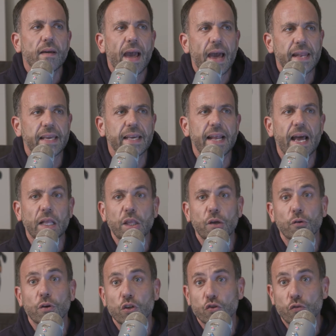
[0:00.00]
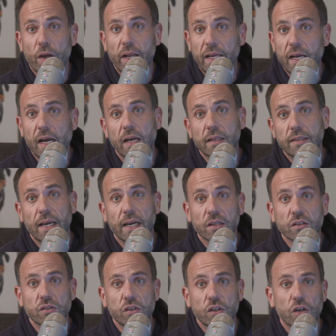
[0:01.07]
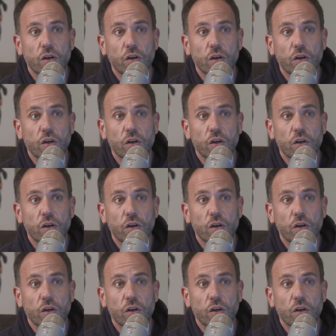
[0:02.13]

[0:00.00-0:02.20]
how to get out there in a training context,